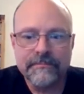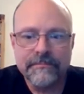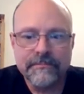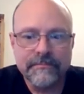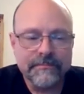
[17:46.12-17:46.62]

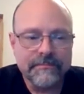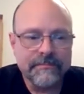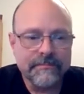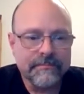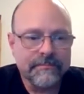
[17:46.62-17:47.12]

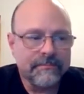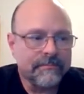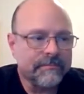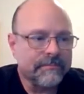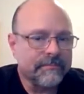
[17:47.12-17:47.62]

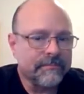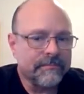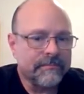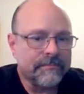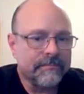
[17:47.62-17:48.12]

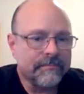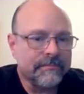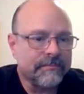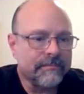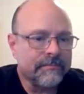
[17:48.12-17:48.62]

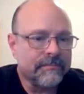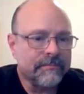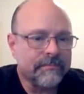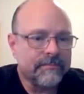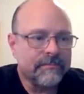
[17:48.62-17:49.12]

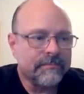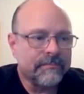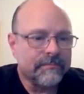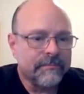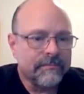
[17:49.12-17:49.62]

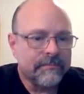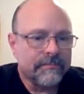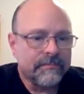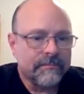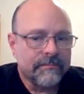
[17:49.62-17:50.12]

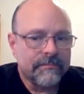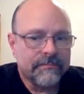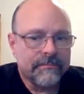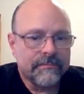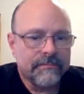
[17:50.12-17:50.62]

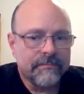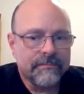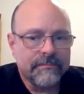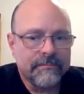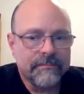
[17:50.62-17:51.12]

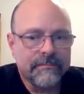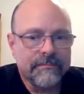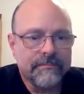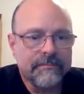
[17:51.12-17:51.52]
(not speaking)